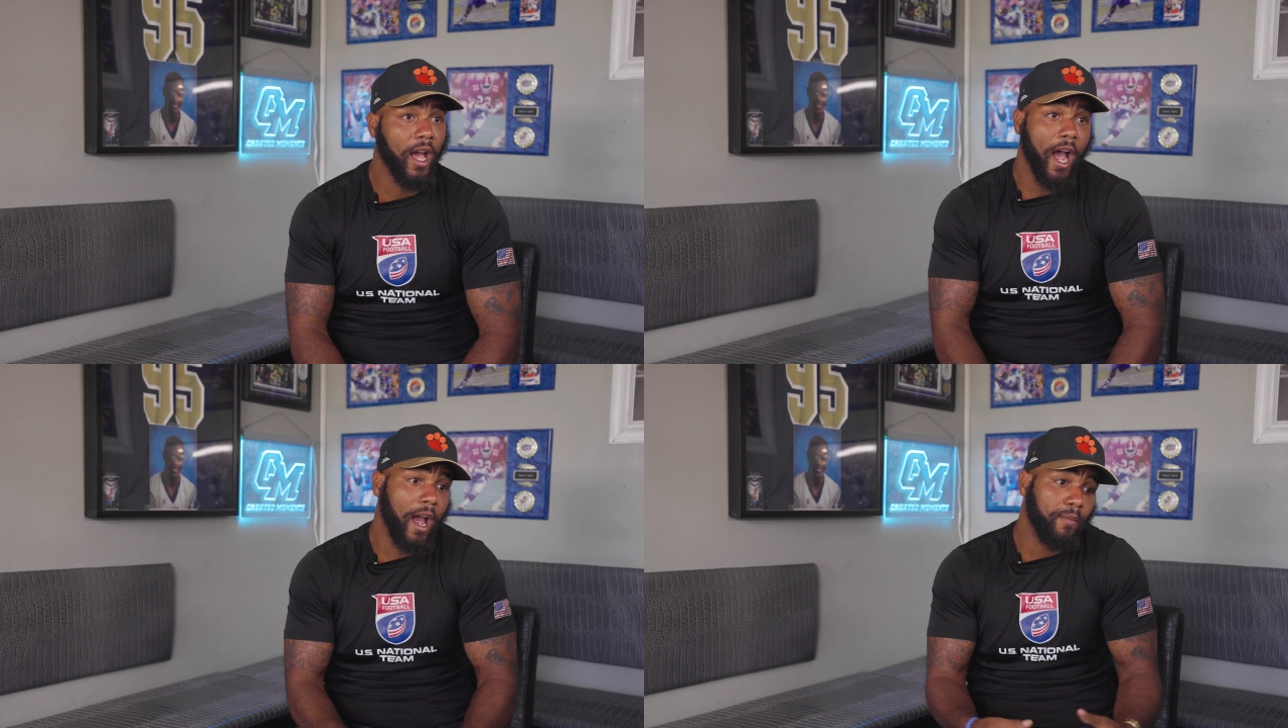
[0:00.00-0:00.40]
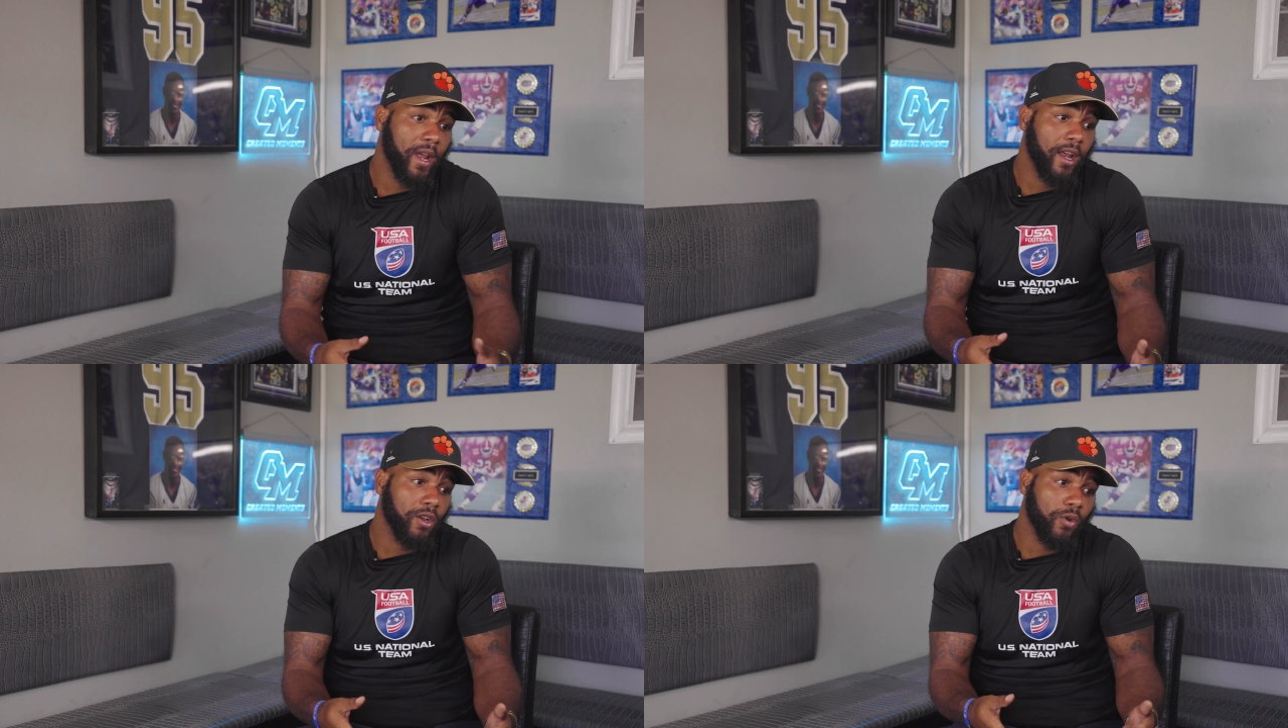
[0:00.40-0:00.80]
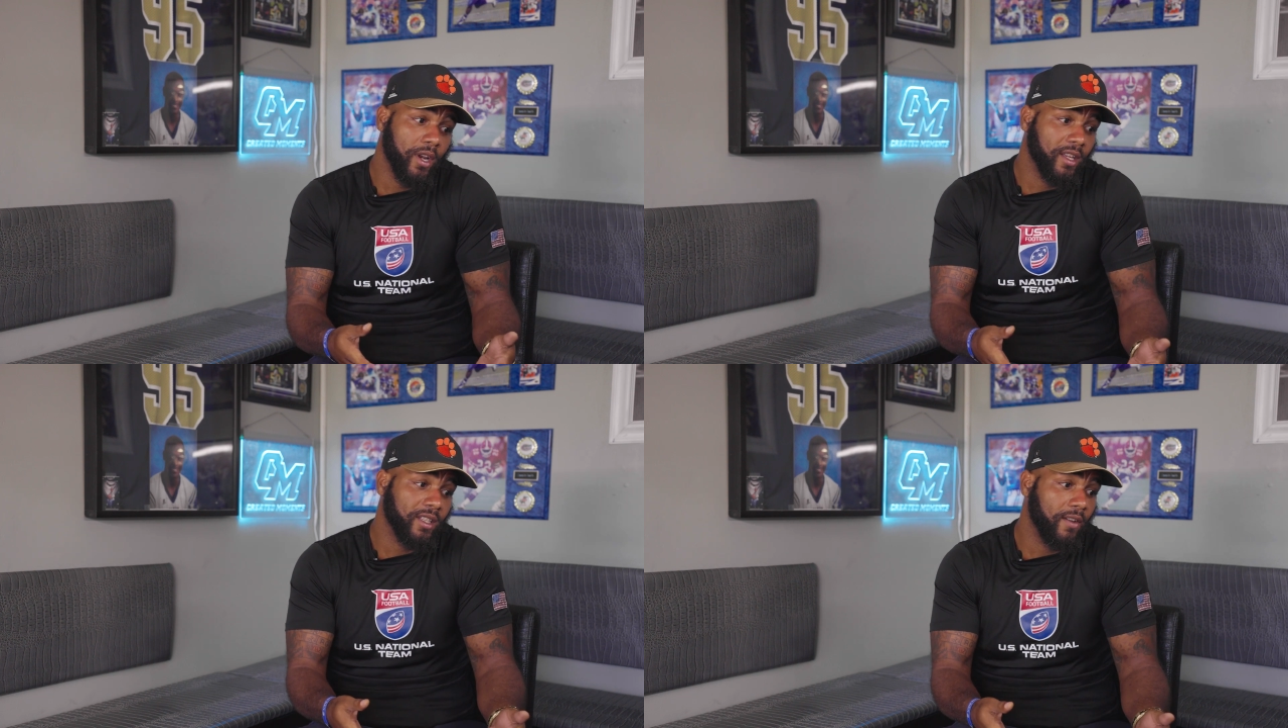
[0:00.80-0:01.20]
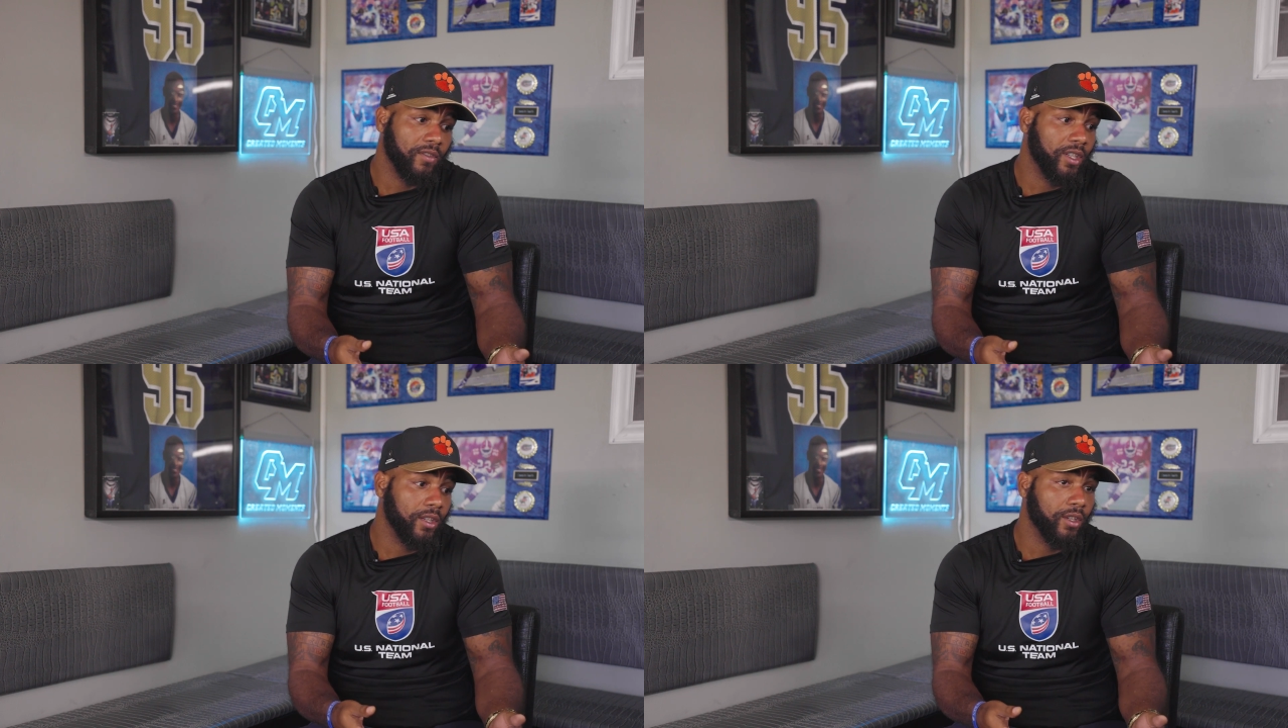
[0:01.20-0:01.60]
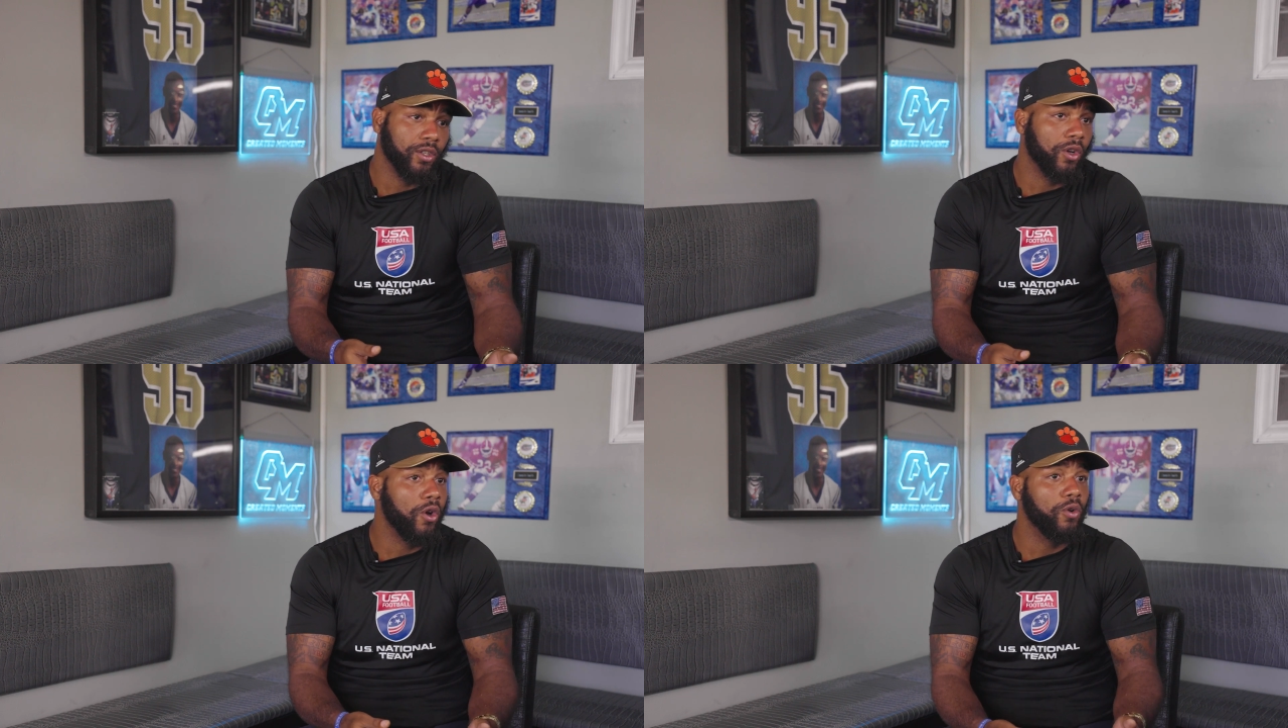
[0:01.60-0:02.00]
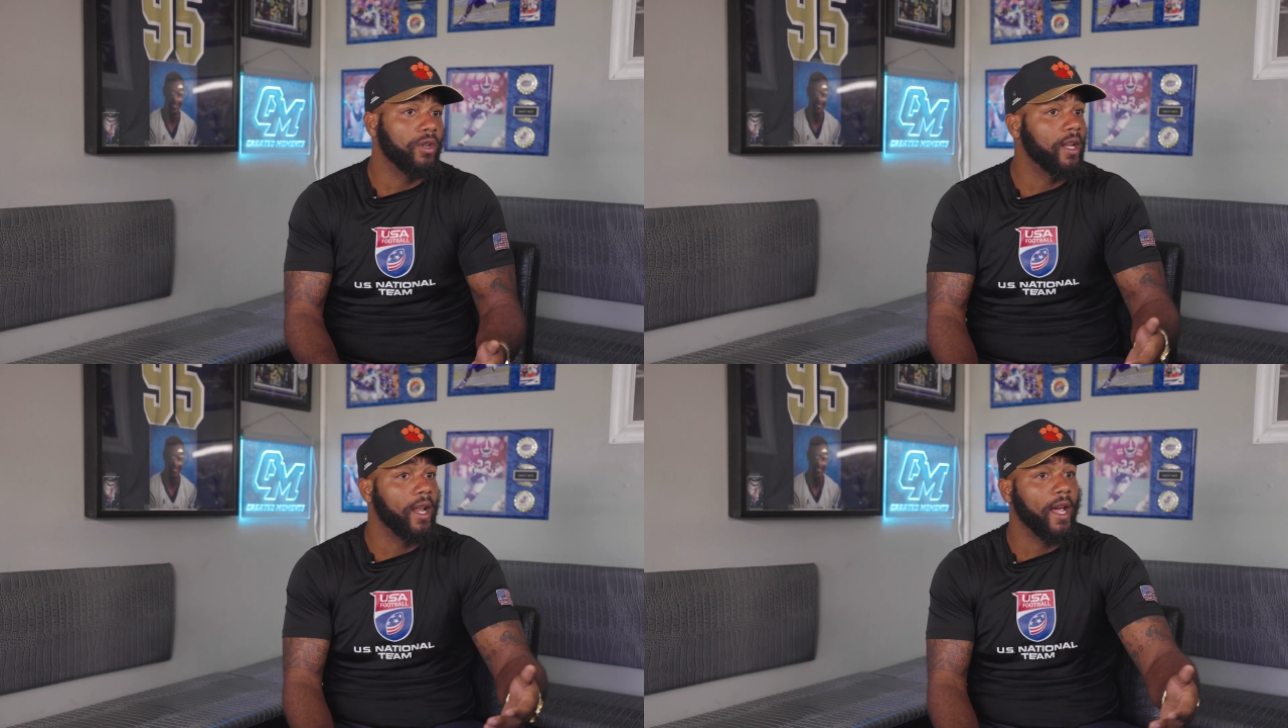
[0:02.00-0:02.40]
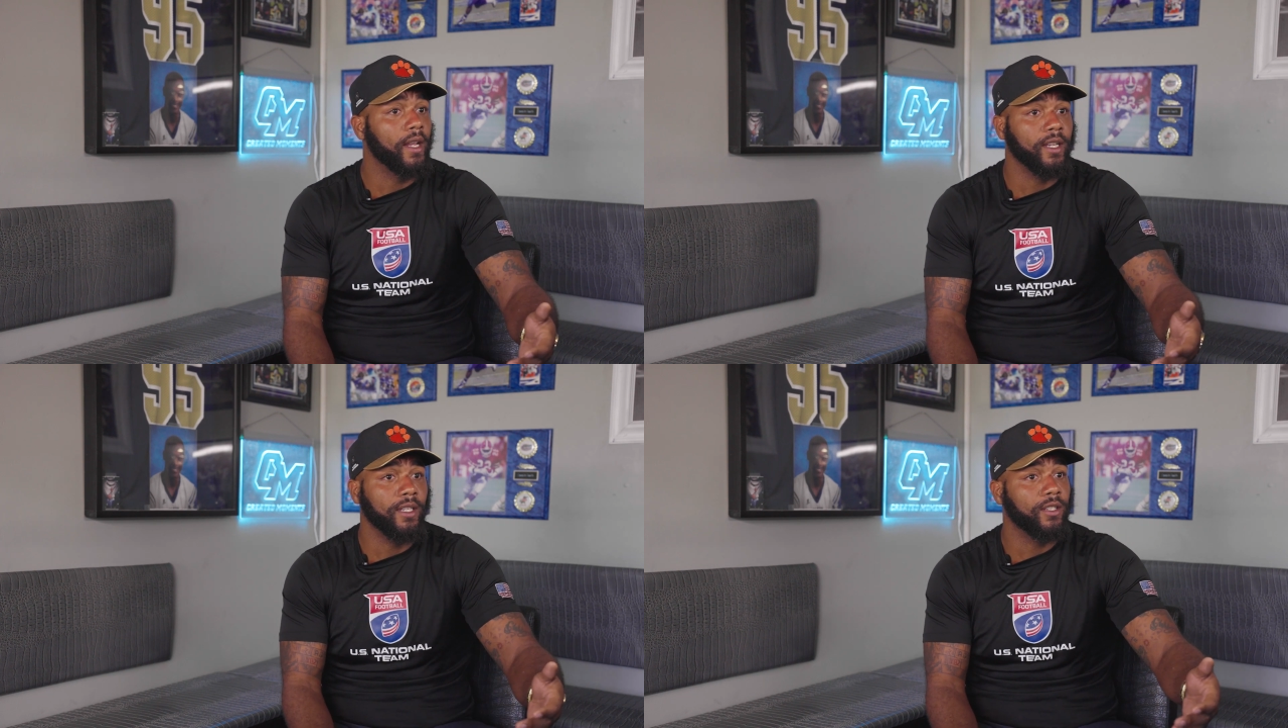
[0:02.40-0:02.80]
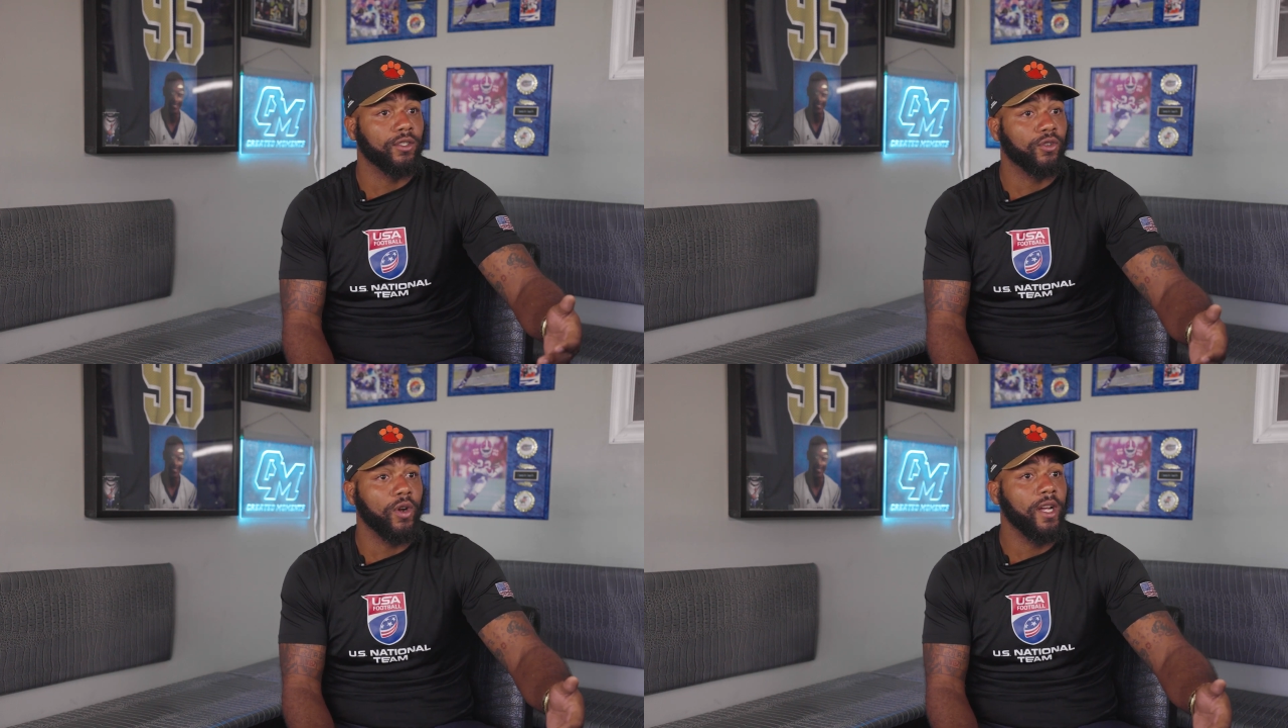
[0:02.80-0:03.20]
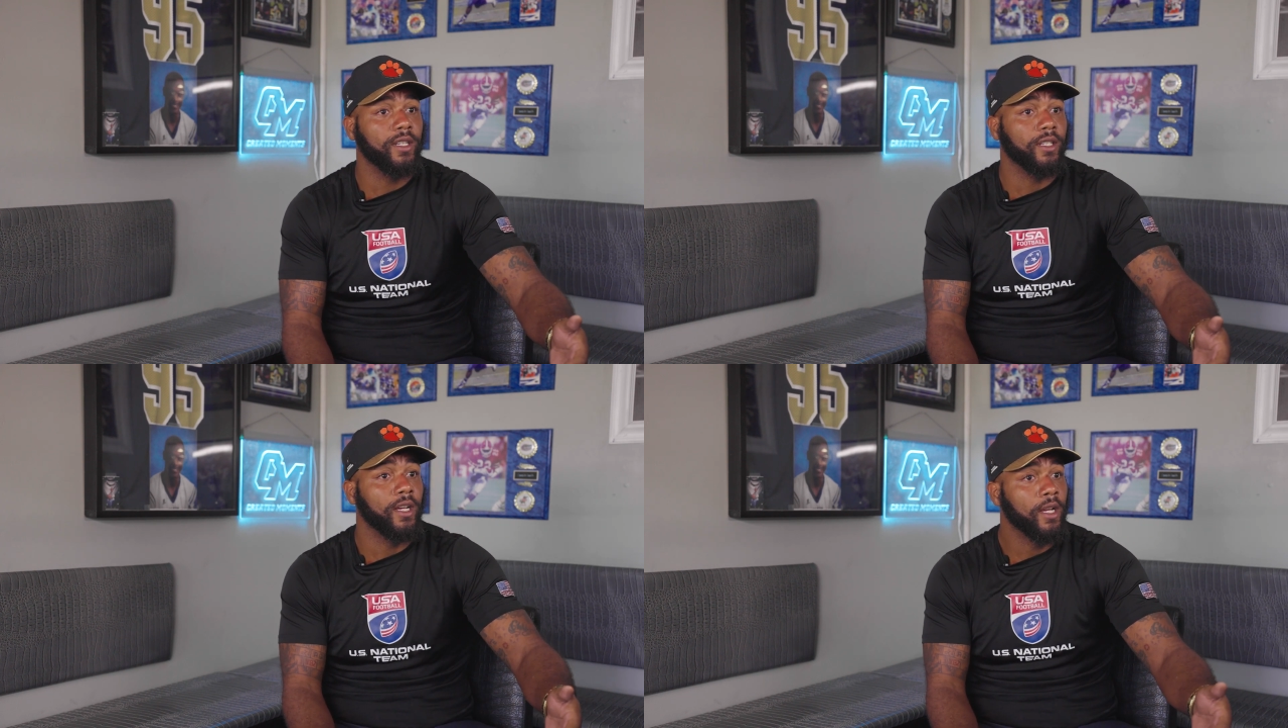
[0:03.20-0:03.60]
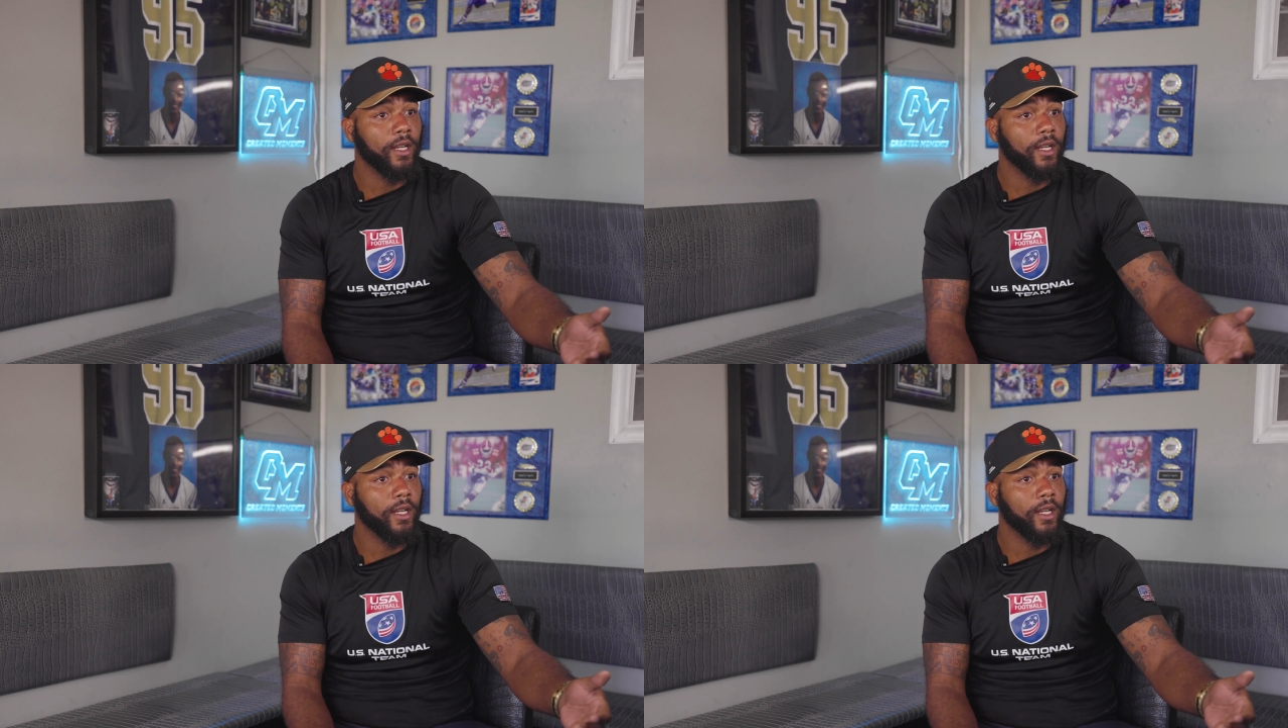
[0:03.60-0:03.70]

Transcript: I'm not knowing at 17 years old that like this is crazy.